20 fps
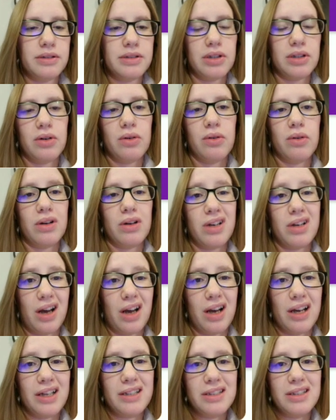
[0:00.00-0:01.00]
So
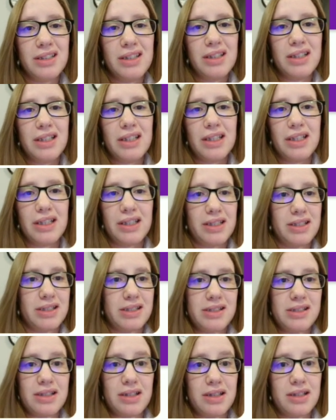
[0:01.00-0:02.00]
God
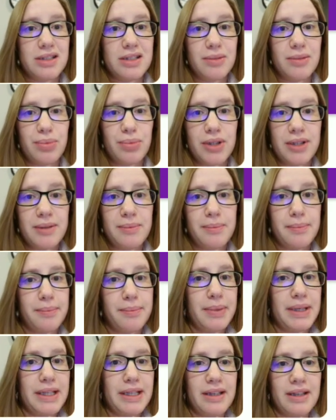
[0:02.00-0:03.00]
is the supreme
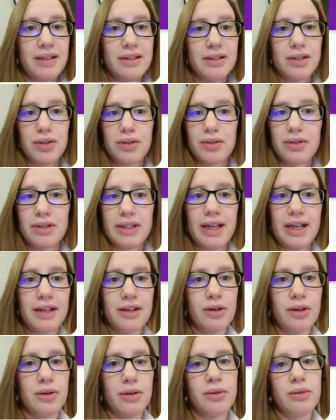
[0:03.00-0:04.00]
being, the
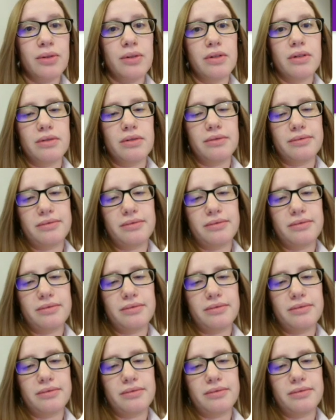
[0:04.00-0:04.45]
creator,